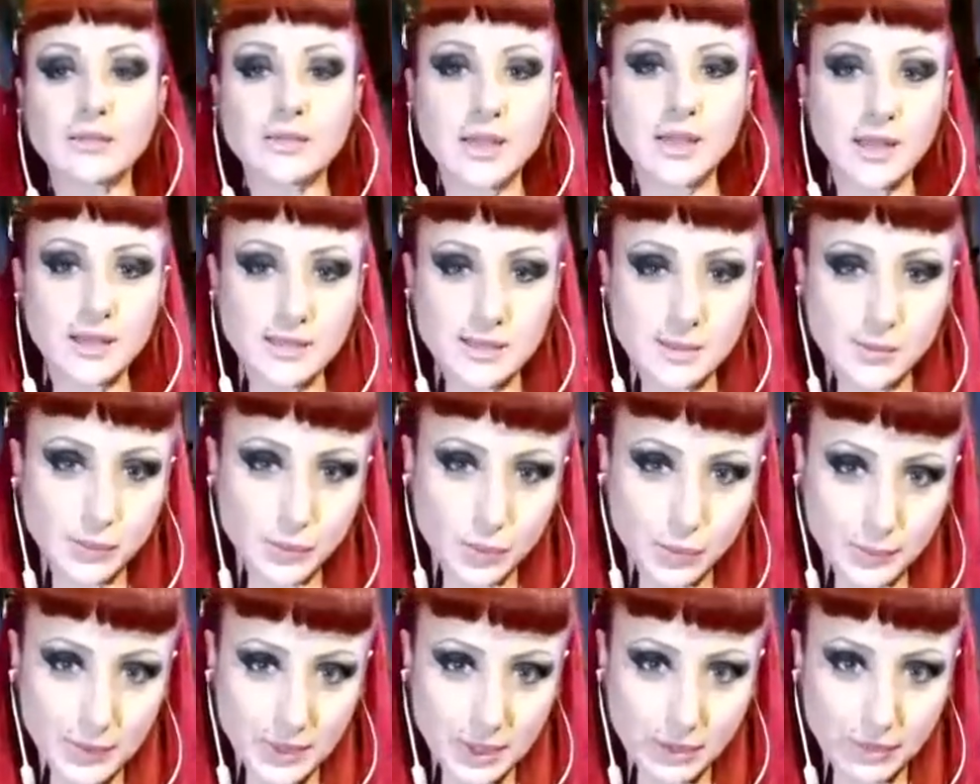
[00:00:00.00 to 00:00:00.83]
Dates
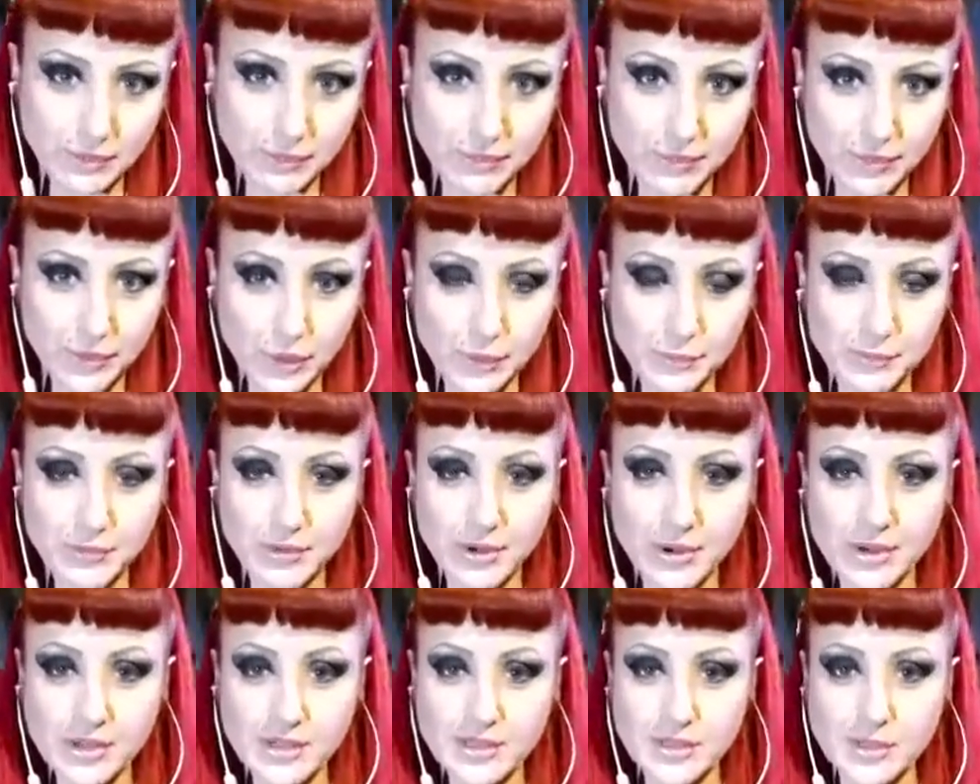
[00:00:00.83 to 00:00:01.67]
will be confirmed
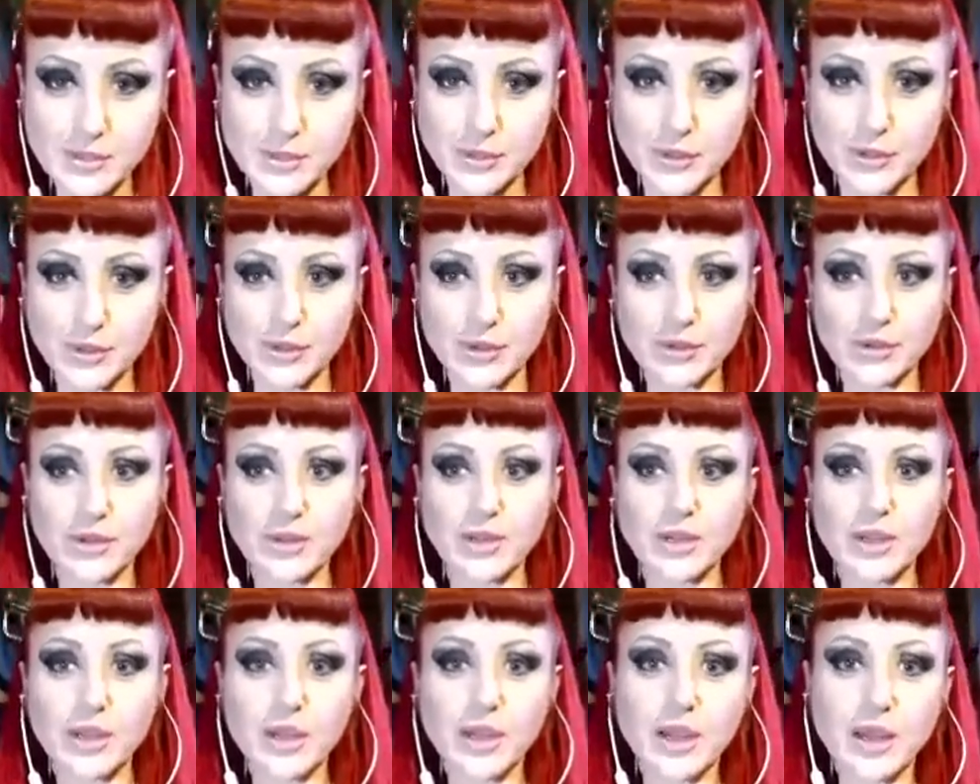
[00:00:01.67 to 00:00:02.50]
very soon.
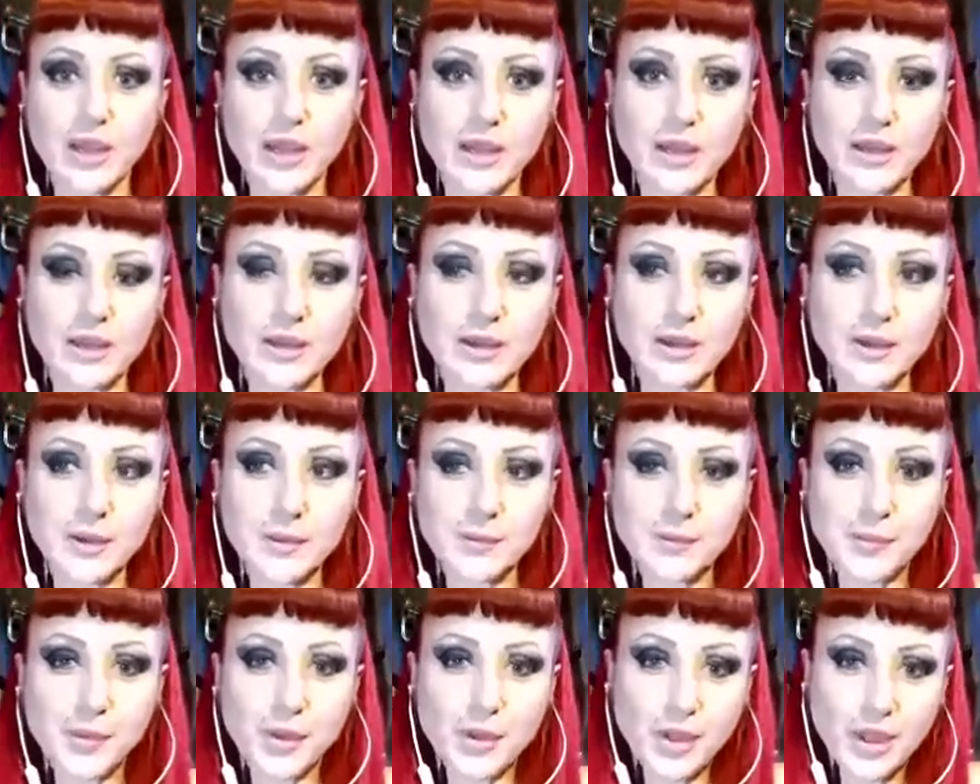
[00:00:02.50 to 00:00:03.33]

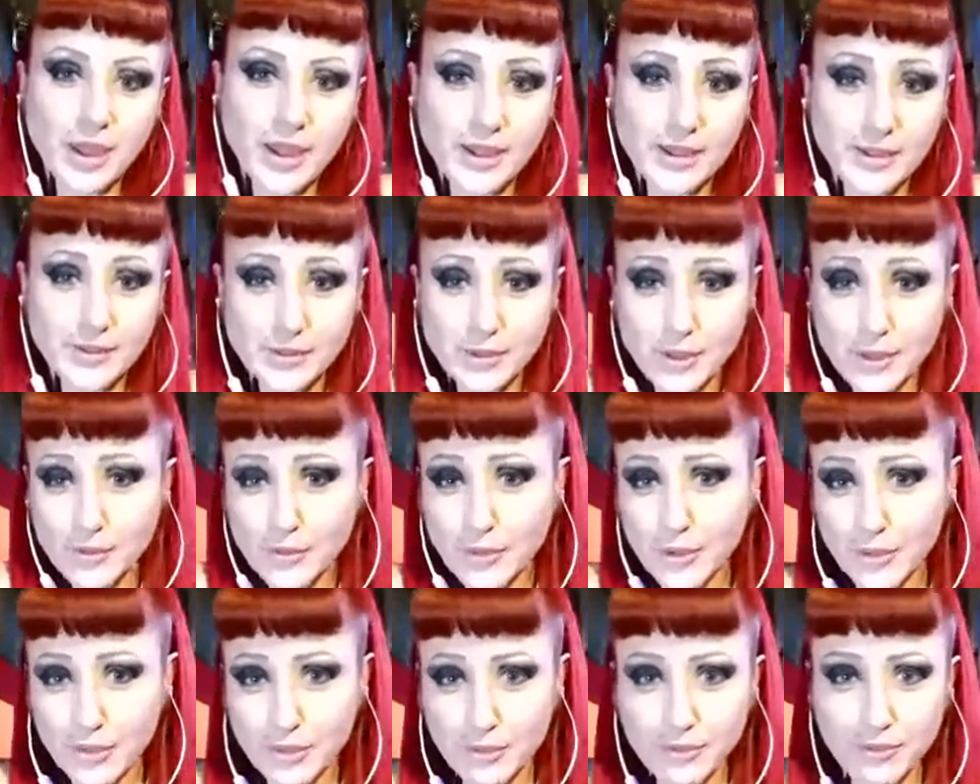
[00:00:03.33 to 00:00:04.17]
Okay, so
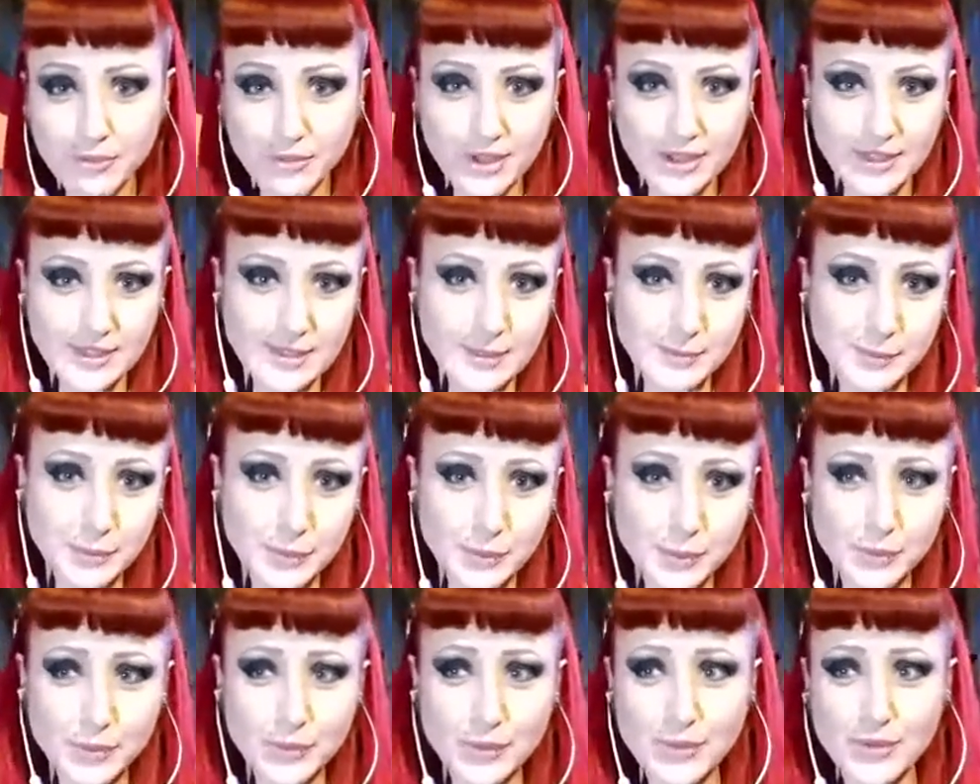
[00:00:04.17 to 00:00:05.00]
I've got the
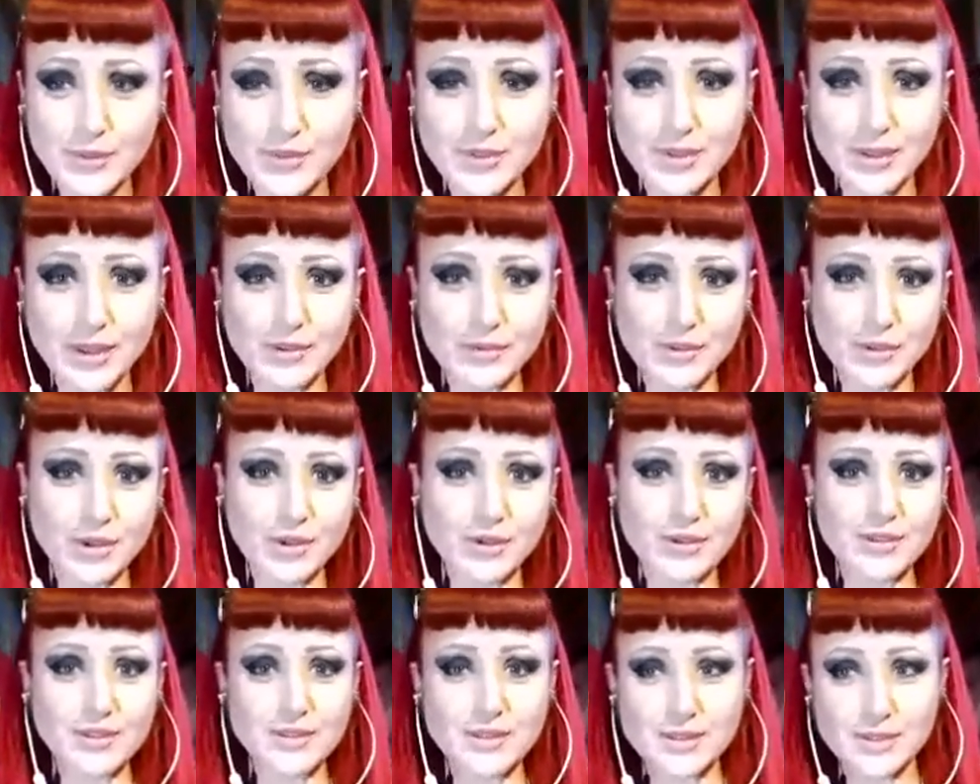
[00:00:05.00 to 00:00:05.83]
Facebooks, I've
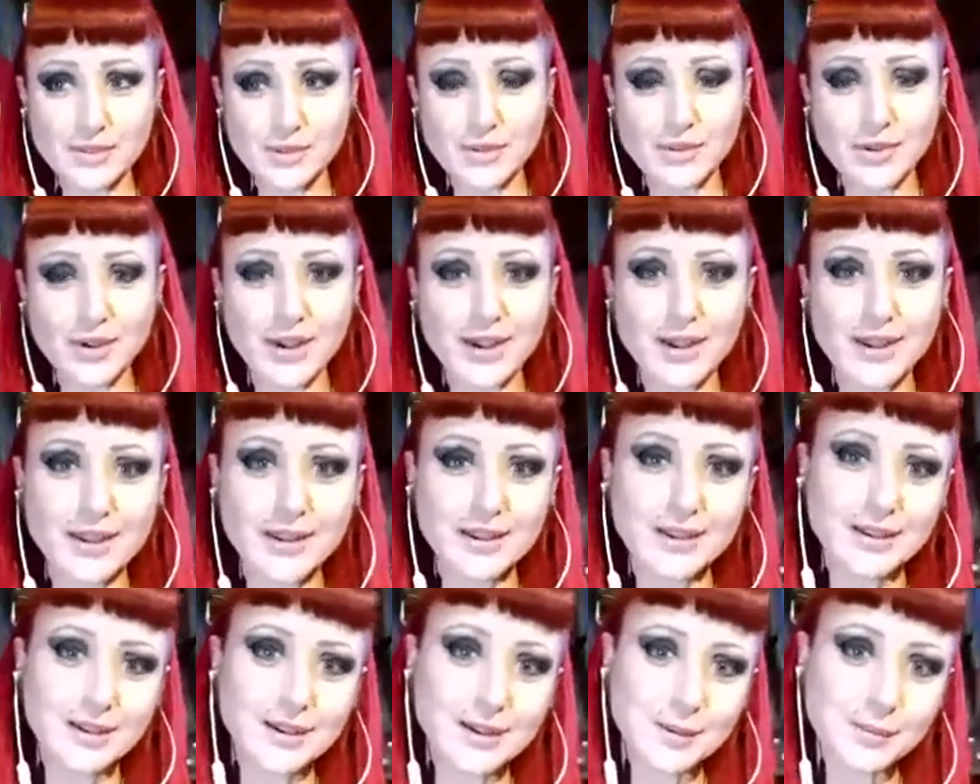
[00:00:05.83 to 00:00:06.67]
got
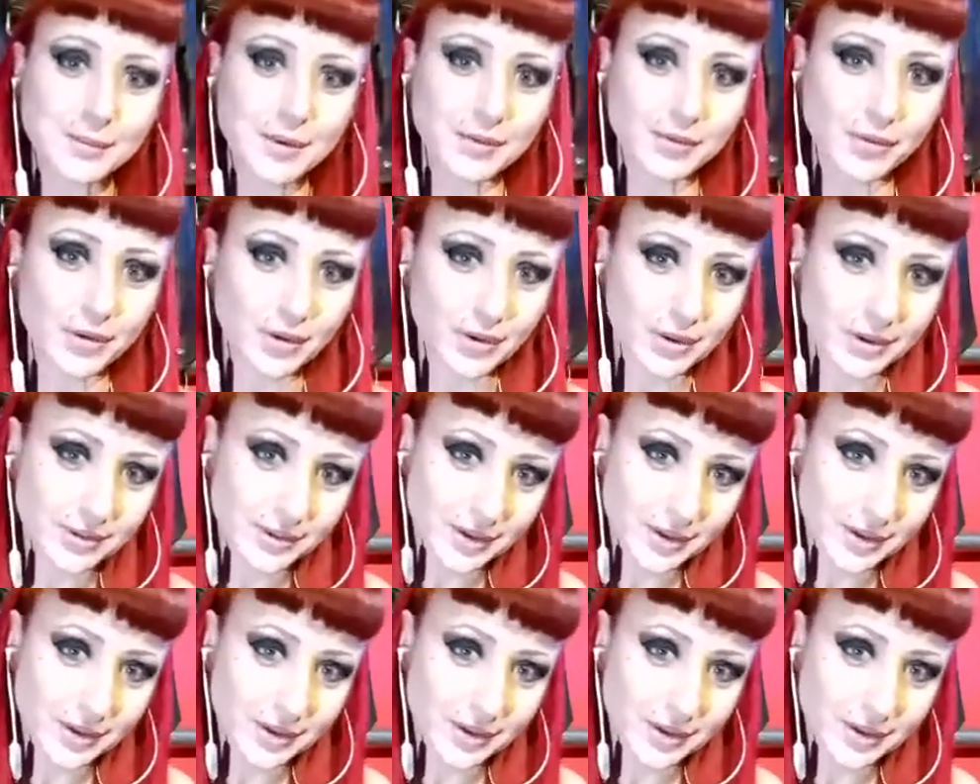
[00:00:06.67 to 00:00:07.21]
Instagram, I've got